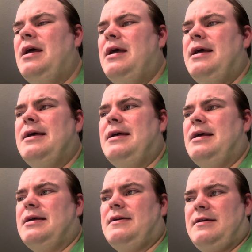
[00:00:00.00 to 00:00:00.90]

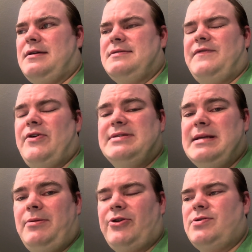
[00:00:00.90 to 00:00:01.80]
It's very
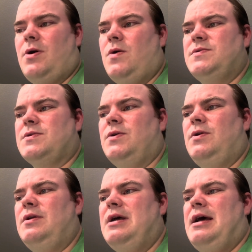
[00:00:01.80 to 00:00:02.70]
similar to Old
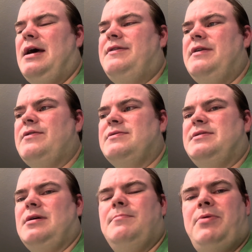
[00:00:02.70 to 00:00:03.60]
School. I think
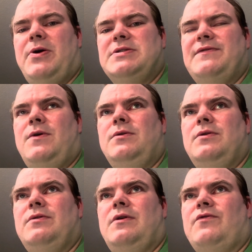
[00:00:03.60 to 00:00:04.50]
there's some parts of
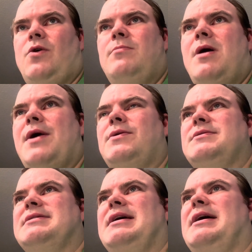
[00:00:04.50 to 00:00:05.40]
role
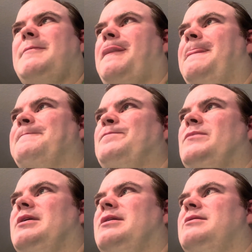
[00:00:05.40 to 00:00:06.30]
models that
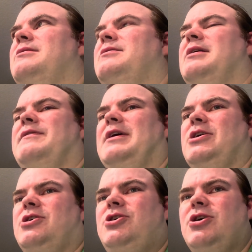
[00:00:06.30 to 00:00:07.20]

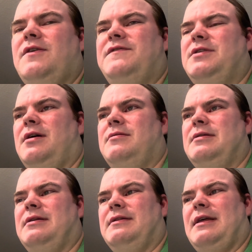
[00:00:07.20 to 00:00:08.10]
they could have
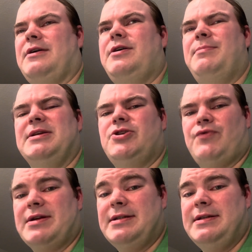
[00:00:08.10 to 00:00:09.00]
done that could have been
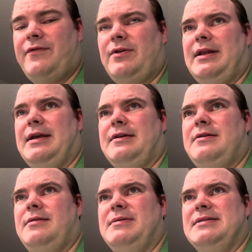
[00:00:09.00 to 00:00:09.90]
directed differently,
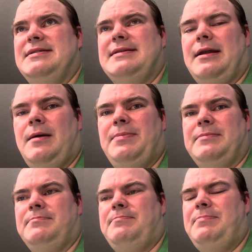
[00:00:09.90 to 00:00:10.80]
could have been set up
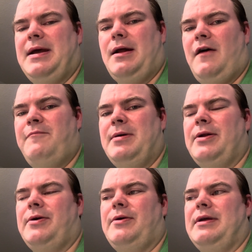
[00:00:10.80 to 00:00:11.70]
and paid off
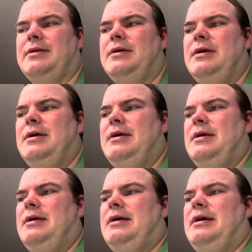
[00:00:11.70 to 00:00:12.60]
better,
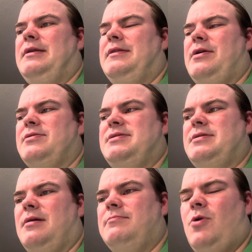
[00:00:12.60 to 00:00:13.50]
and there's
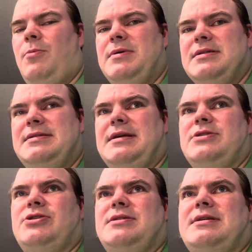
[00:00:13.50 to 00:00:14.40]
some moments
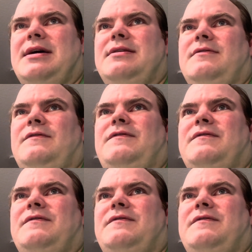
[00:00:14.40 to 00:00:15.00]
that just kind of